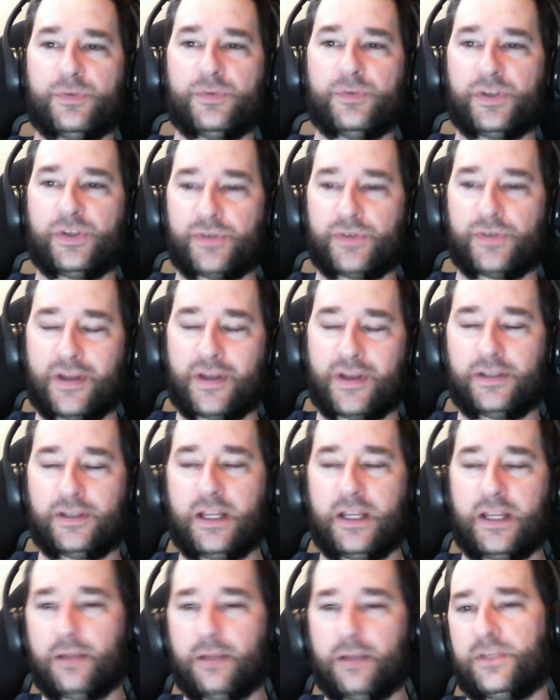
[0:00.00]
so it's not
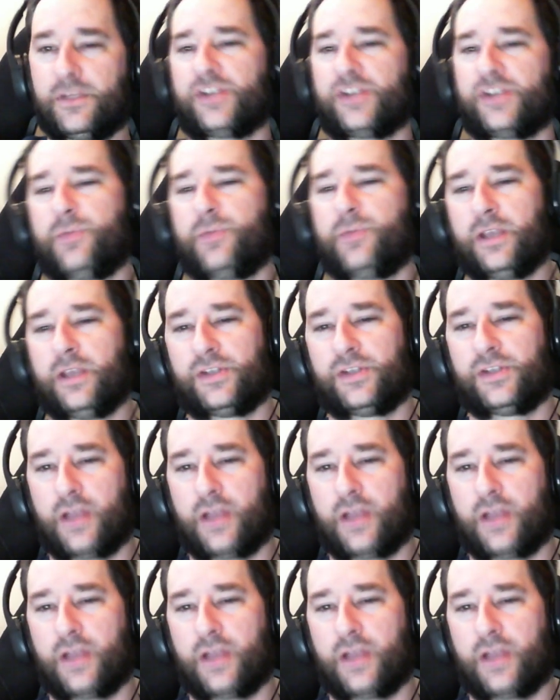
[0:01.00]
taking up desk space.